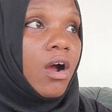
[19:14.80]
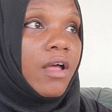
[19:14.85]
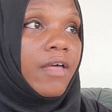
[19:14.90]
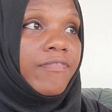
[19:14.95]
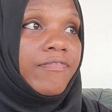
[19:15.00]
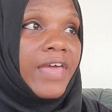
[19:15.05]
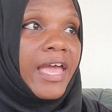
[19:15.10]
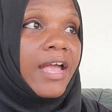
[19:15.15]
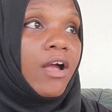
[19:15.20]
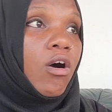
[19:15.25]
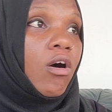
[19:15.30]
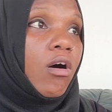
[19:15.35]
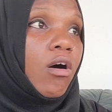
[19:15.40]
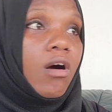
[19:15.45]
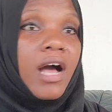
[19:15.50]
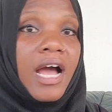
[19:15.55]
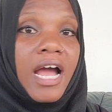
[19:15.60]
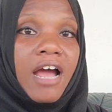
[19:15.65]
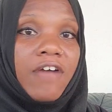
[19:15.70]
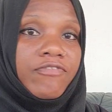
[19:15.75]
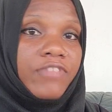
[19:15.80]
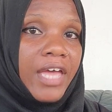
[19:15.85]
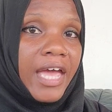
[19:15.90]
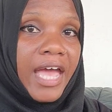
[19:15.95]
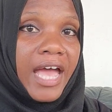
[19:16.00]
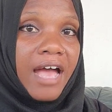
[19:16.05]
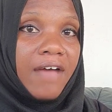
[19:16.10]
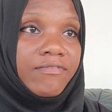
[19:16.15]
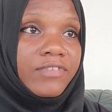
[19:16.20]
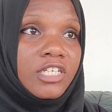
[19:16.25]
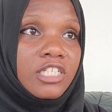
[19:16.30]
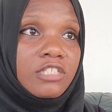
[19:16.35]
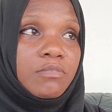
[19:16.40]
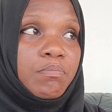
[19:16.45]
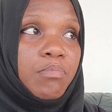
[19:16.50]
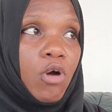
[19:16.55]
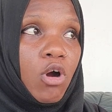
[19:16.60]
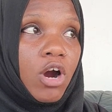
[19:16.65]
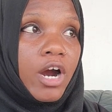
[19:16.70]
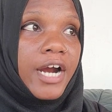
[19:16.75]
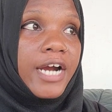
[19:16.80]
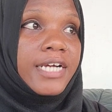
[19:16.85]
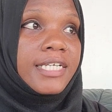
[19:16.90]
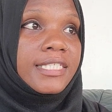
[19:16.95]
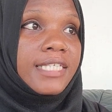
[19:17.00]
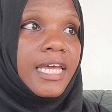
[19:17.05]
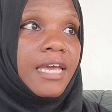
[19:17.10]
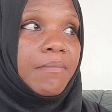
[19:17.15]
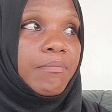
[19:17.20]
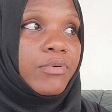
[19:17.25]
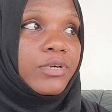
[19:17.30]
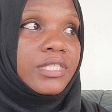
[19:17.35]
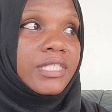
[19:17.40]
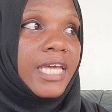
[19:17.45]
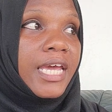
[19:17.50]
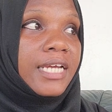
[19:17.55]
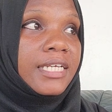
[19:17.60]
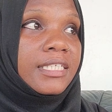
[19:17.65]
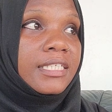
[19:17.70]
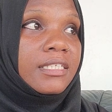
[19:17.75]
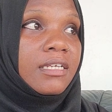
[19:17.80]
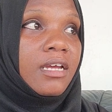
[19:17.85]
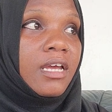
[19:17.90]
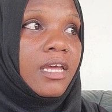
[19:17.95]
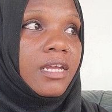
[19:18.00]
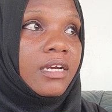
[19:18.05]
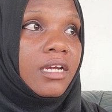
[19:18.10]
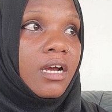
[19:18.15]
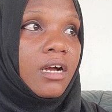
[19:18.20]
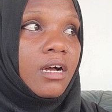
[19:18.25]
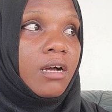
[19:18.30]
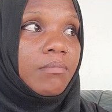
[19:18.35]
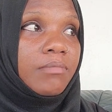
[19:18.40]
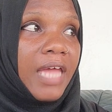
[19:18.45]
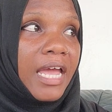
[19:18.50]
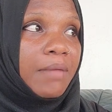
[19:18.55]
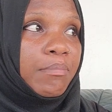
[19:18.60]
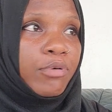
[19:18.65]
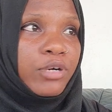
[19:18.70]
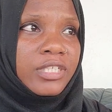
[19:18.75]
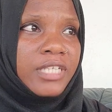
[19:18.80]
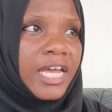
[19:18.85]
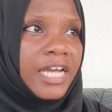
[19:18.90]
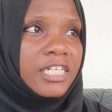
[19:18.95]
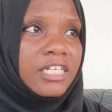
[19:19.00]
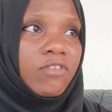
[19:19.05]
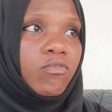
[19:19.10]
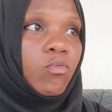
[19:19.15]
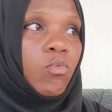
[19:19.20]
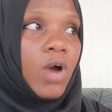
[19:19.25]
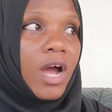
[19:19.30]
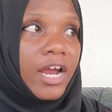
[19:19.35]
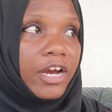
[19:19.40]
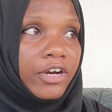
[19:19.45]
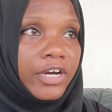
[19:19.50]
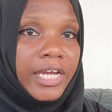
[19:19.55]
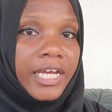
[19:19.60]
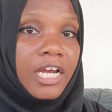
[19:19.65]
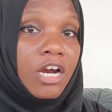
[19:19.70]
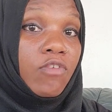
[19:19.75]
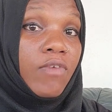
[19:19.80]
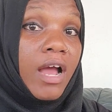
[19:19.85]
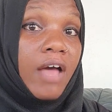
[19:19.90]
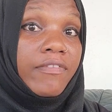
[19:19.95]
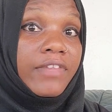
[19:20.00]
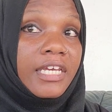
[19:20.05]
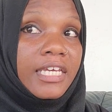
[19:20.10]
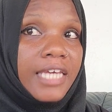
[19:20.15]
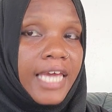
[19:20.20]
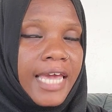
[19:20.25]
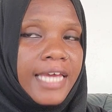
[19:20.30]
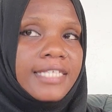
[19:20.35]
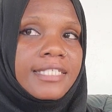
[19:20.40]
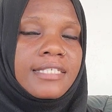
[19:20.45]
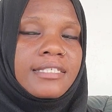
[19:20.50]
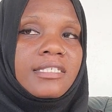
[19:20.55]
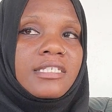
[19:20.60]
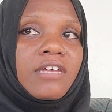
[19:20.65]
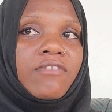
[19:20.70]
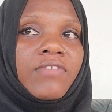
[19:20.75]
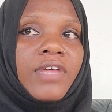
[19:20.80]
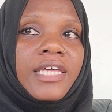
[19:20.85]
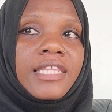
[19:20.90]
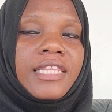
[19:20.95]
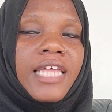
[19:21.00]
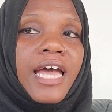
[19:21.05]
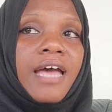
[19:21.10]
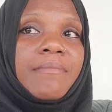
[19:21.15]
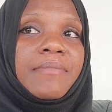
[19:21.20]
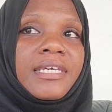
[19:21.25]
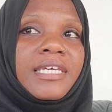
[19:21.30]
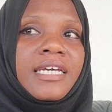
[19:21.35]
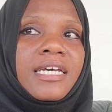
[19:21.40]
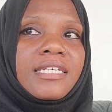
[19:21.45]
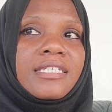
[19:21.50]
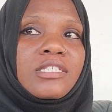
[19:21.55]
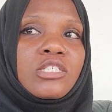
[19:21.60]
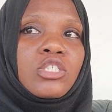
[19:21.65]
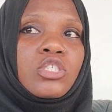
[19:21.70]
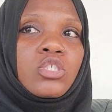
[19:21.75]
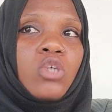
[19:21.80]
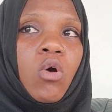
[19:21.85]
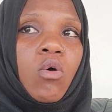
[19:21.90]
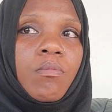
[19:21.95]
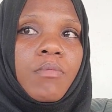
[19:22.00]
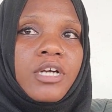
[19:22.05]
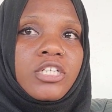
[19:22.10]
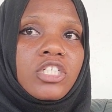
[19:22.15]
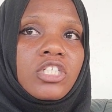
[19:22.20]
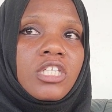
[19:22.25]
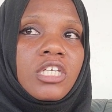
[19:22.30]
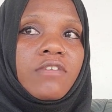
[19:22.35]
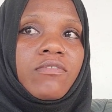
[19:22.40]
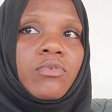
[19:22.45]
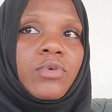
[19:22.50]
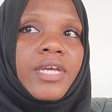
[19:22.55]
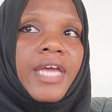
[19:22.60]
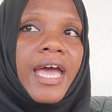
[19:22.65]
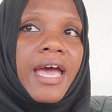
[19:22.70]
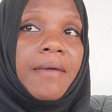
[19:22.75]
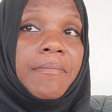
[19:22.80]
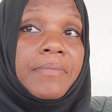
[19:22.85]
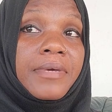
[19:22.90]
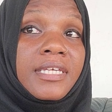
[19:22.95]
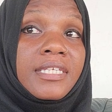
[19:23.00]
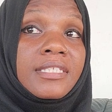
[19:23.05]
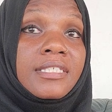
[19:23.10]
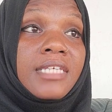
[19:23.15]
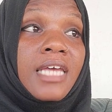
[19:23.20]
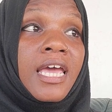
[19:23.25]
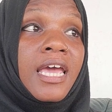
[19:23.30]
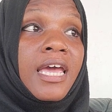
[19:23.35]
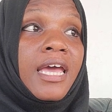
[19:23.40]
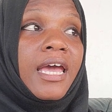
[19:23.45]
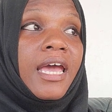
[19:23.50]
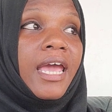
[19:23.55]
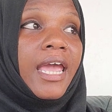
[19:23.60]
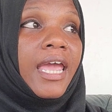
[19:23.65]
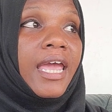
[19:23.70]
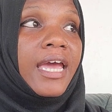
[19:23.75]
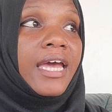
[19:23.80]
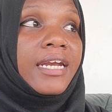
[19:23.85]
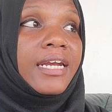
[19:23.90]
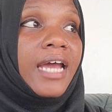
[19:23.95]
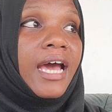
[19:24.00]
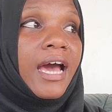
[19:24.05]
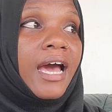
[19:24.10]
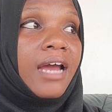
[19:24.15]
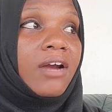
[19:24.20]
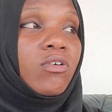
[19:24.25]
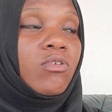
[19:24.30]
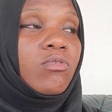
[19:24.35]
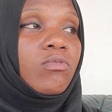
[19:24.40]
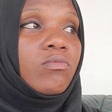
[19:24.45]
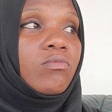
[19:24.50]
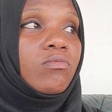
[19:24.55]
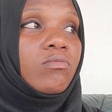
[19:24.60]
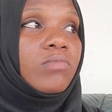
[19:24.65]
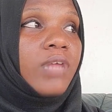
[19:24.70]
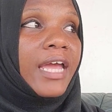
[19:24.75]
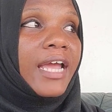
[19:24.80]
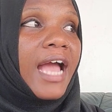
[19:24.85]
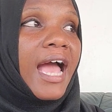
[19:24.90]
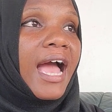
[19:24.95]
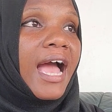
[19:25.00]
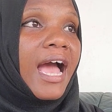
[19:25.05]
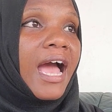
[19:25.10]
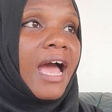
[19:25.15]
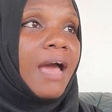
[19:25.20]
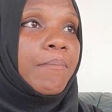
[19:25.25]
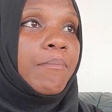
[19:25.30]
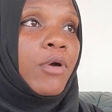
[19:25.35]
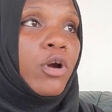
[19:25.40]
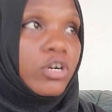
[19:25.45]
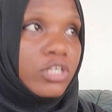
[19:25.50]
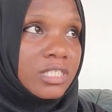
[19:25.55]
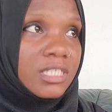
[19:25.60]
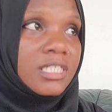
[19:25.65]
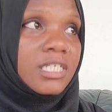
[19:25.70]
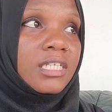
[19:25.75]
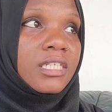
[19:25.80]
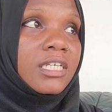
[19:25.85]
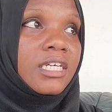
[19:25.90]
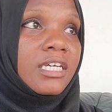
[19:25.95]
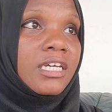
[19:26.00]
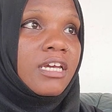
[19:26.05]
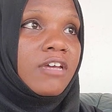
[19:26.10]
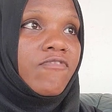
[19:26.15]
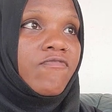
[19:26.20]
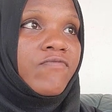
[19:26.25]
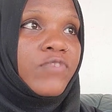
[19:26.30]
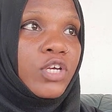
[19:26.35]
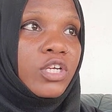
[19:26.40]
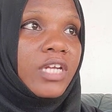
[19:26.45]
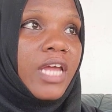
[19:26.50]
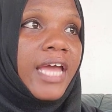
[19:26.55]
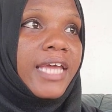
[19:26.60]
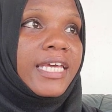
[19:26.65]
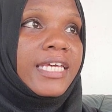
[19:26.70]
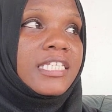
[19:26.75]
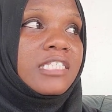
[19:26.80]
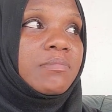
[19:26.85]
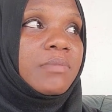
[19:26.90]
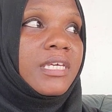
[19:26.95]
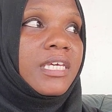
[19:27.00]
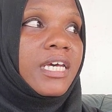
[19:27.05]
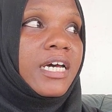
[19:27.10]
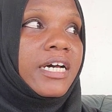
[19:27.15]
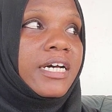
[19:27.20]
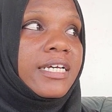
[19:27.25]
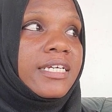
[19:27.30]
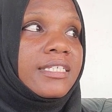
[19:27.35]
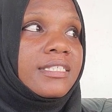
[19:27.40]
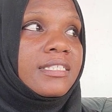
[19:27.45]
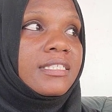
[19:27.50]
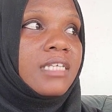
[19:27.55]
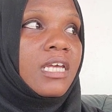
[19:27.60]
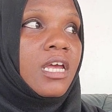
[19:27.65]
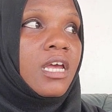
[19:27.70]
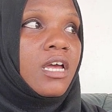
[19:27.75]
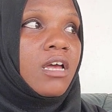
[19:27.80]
They all have to have these bars and protect and um, like protective wiring around the gates and stuff like that because so much thievery happens. And I don't like. I personally feel like it's because